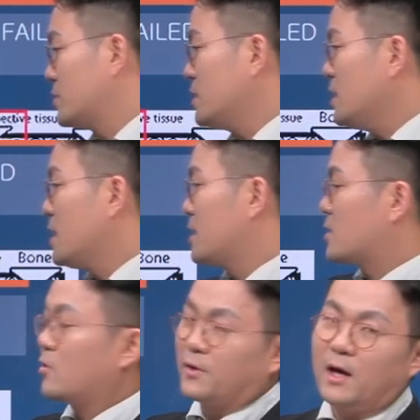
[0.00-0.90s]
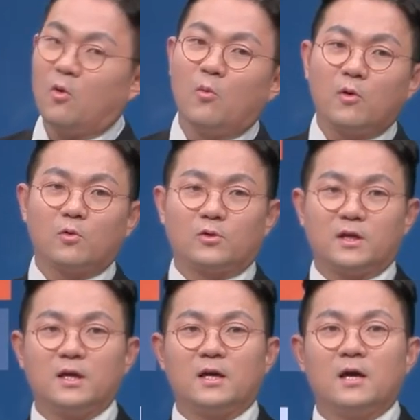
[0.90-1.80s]
overloading occurs
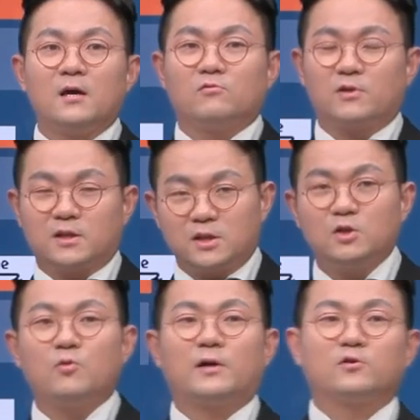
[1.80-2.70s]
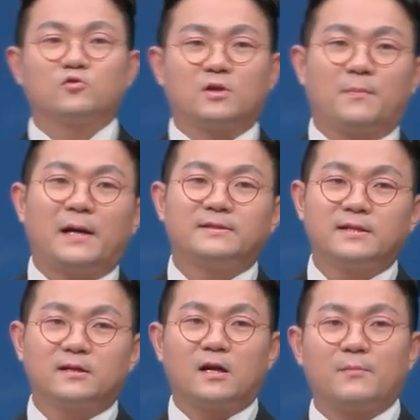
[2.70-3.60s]
during healing
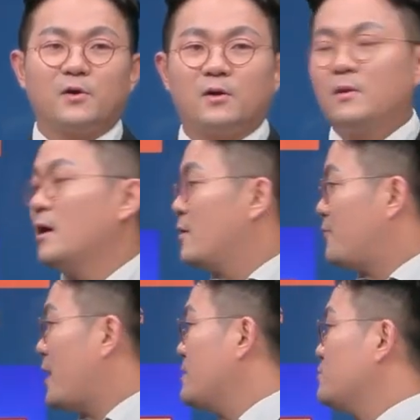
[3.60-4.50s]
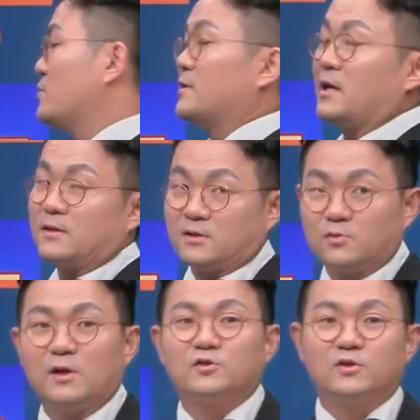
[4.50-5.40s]
period, resulting in
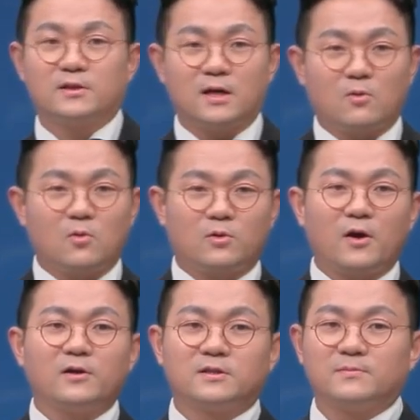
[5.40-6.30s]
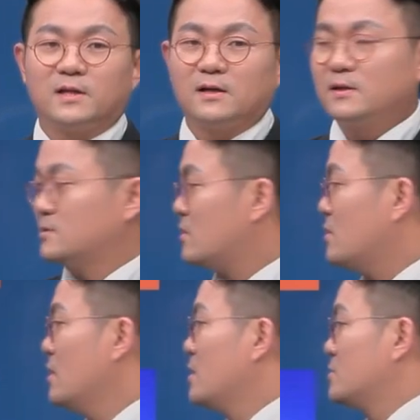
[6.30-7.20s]
fiber integration in the
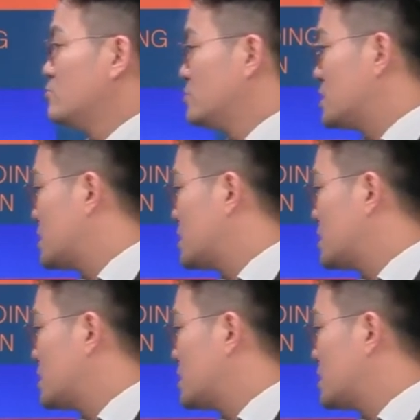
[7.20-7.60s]
interface